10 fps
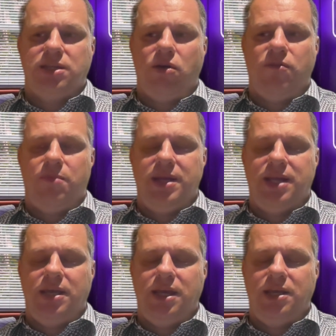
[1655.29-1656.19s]
of
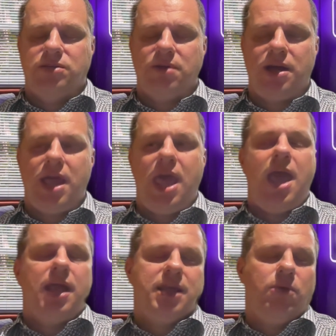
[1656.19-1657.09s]
maintaining this one.
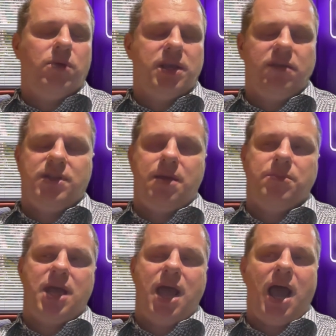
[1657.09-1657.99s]
They will give them the